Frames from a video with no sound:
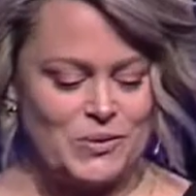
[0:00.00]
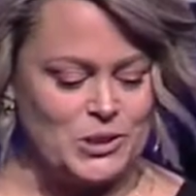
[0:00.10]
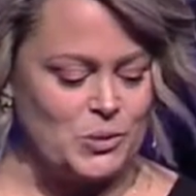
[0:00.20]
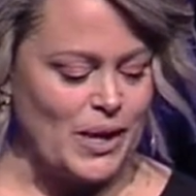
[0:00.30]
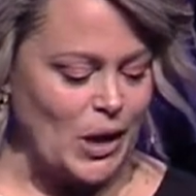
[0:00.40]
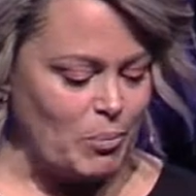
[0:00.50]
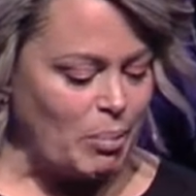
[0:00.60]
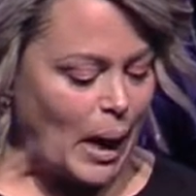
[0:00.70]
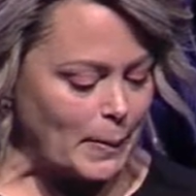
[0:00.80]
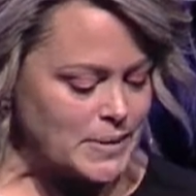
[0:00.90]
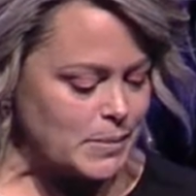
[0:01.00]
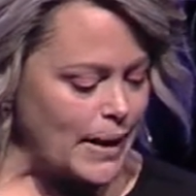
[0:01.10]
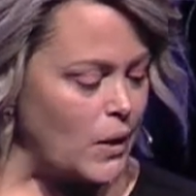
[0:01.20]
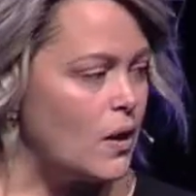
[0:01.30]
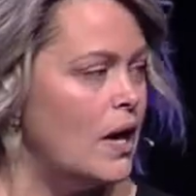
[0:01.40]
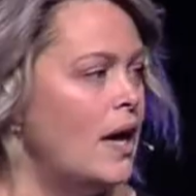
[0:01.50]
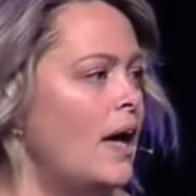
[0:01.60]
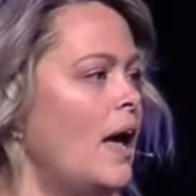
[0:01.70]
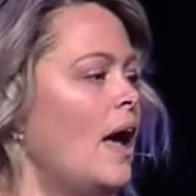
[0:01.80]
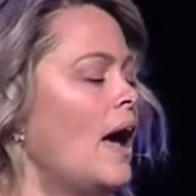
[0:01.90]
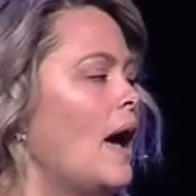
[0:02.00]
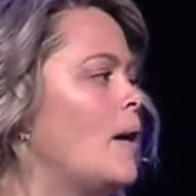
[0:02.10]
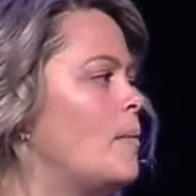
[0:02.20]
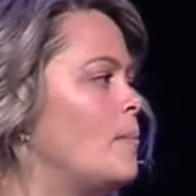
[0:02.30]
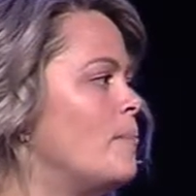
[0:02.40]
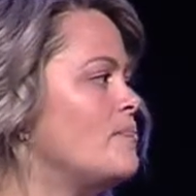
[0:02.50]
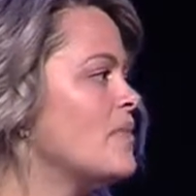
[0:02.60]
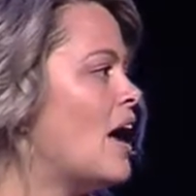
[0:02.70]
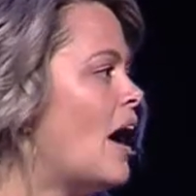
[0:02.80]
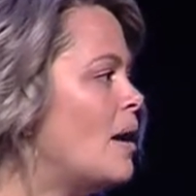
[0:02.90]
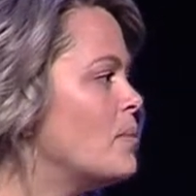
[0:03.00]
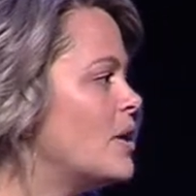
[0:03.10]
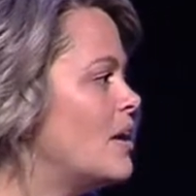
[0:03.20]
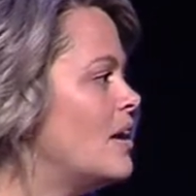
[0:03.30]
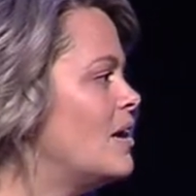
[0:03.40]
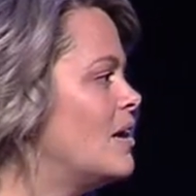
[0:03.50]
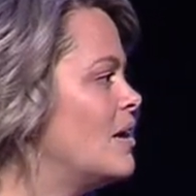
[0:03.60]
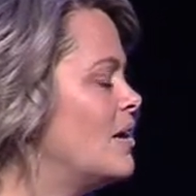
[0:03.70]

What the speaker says: which we are pumped about, I'm going to